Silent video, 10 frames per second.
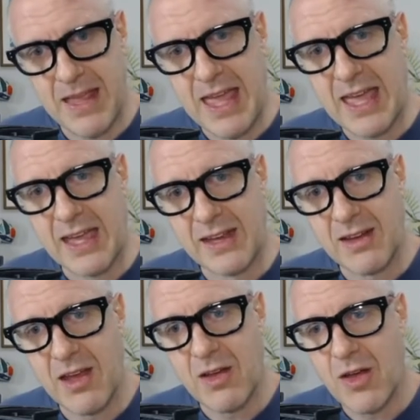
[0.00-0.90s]

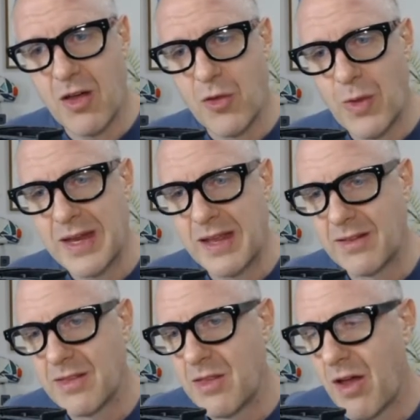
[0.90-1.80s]
And on the one
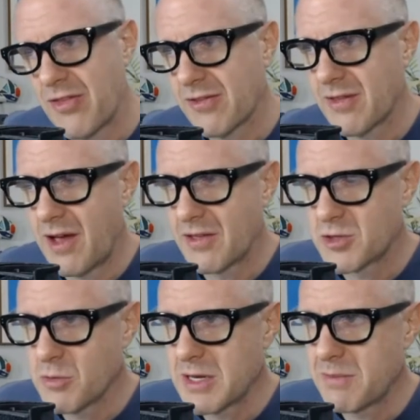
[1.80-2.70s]
hand, I think
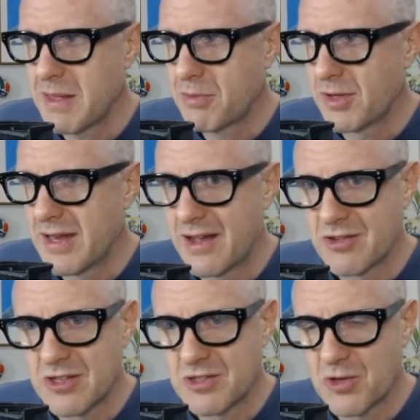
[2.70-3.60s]
so many people are now
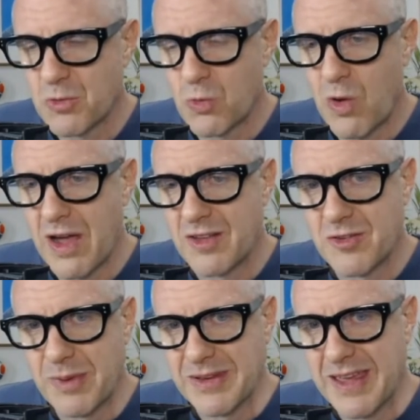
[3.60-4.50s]
just so
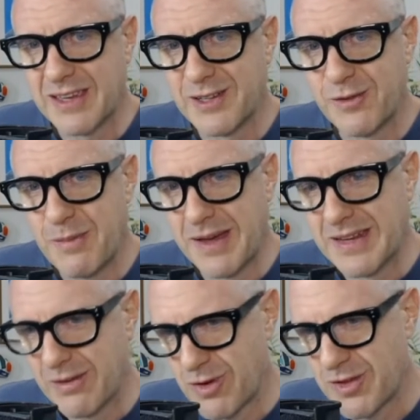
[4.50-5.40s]
wired to be negative
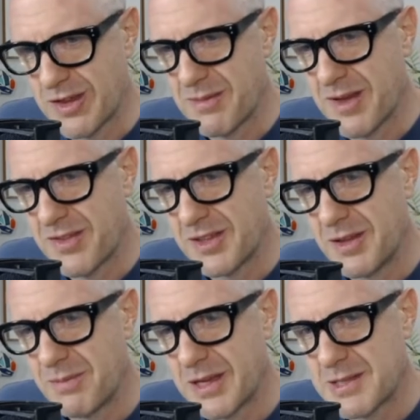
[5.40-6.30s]
about everything about the
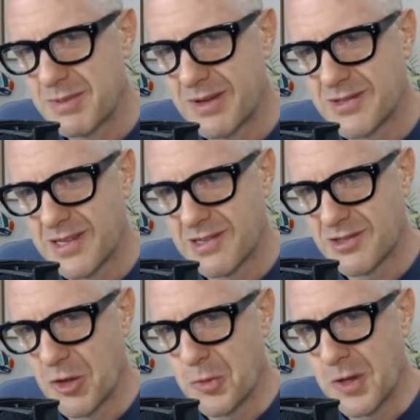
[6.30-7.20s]
Olympics because they
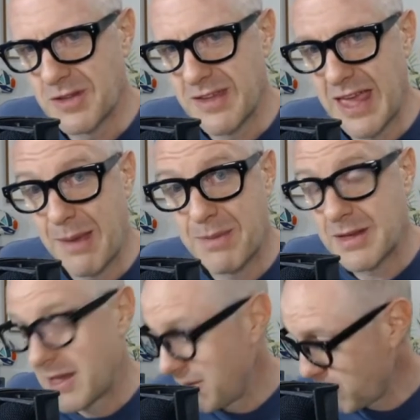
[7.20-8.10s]
just don't want it to
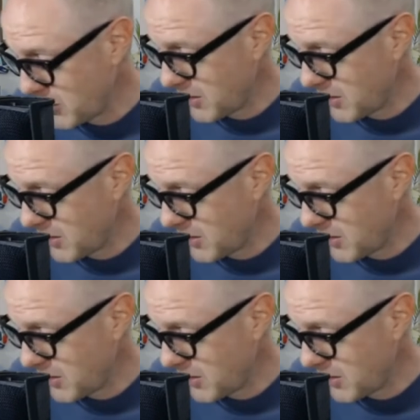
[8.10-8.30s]
happen, that even when